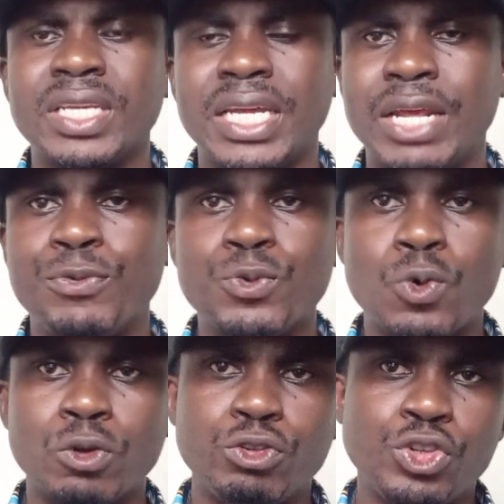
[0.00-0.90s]
And then we will
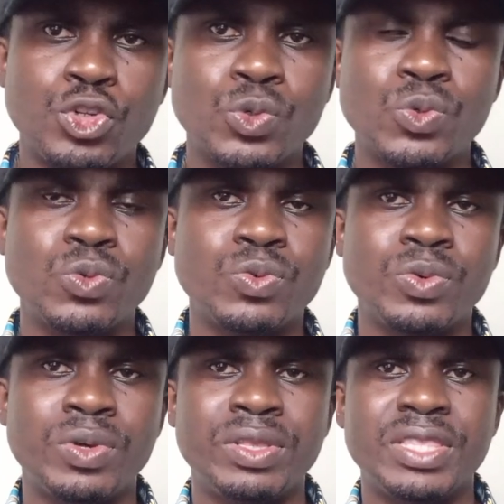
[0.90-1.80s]
continue
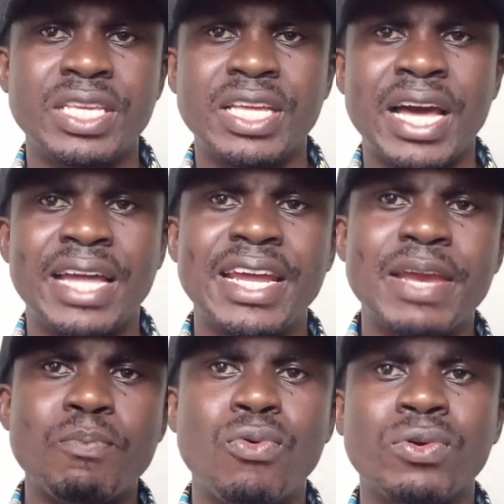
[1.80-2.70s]
the other
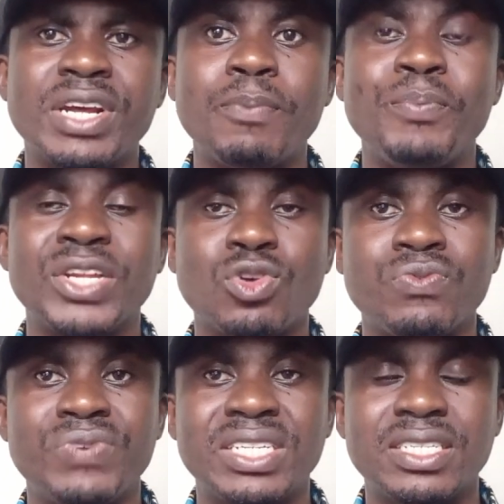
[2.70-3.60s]
important bit of it,